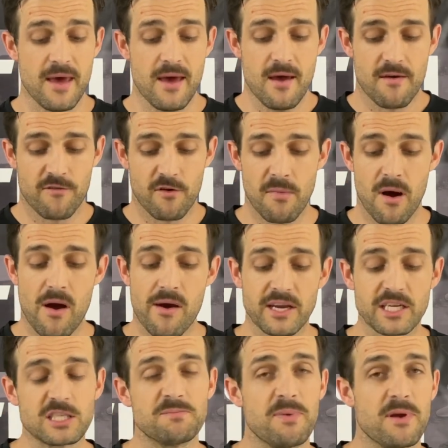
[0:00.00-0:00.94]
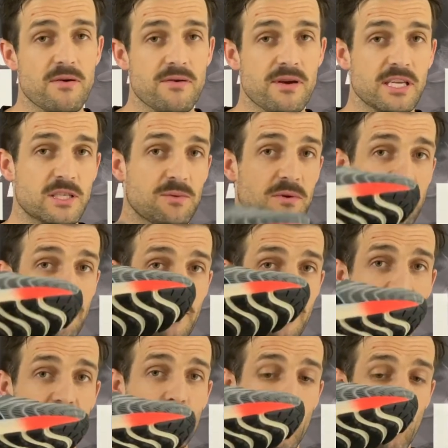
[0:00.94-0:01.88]
from my experience with
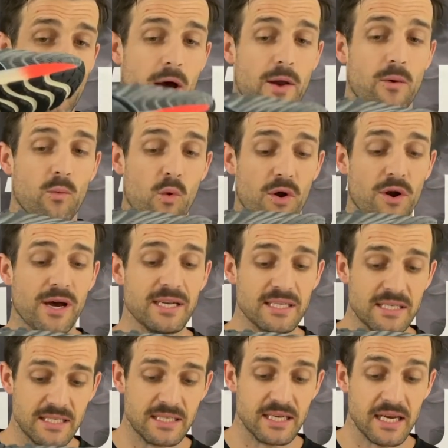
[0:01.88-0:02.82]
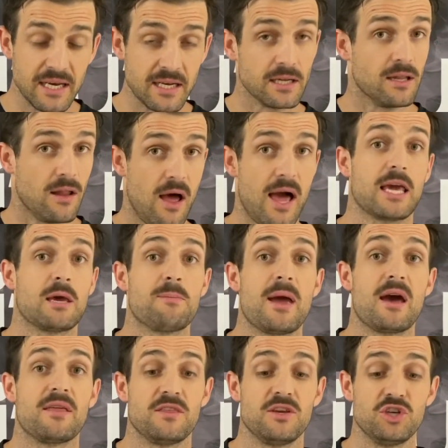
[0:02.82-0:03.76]
version 1, what I did like
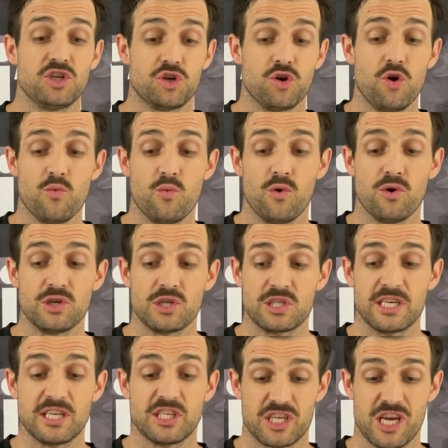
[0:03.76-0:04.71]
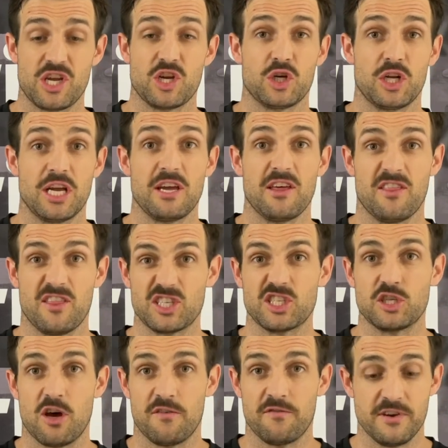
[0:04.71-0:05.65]
about this shoe was essentially the
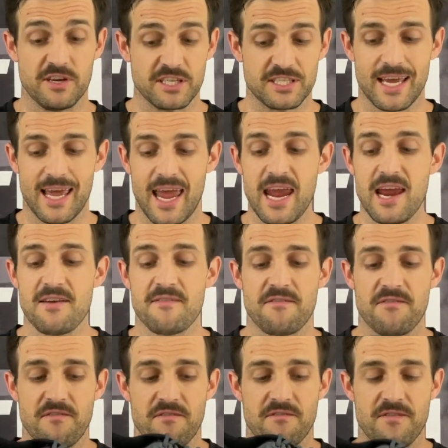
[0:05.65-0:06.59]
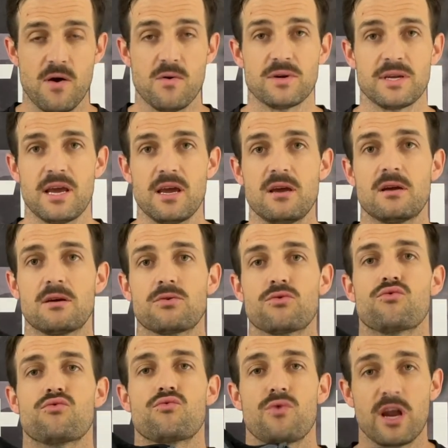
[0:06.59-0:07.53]
softness. It felt
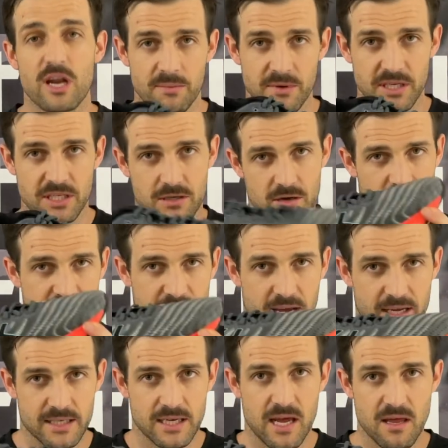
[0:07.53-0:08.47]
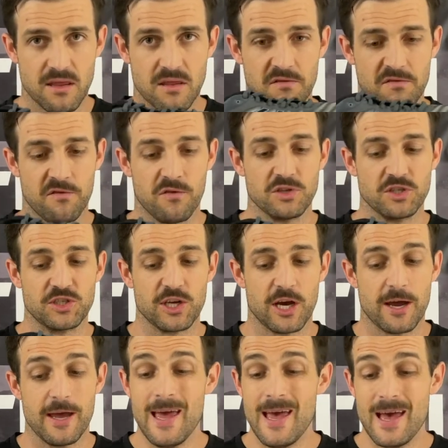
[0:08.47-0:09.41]
incredibly soft underneath the foot.
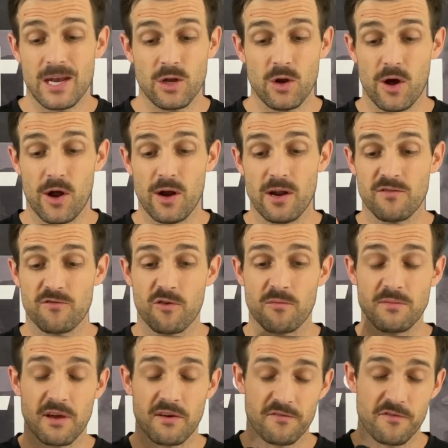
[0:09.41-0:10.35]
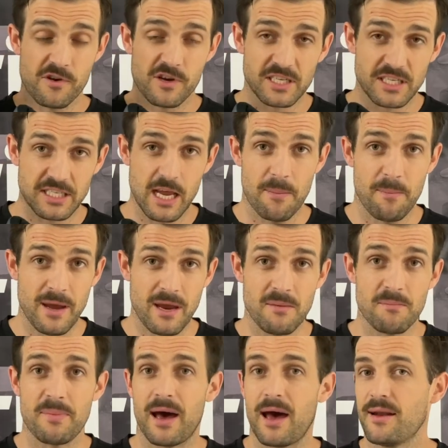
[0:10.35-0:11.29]
So not only from your first step
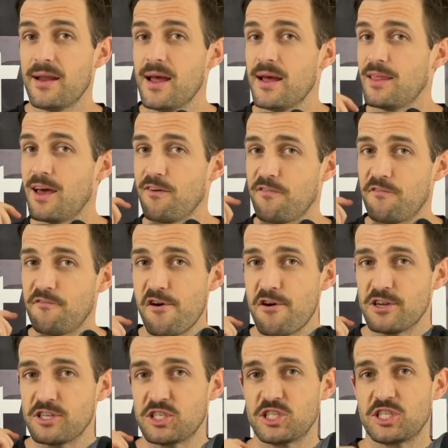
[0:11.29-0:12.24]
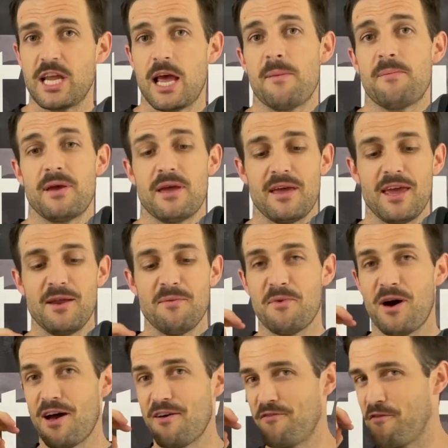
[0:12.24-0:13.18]
in, but that first step in
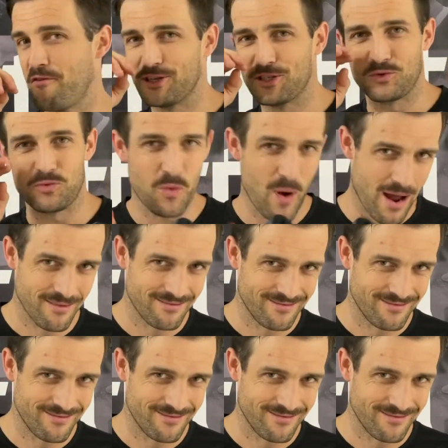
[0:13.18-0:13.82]
my first run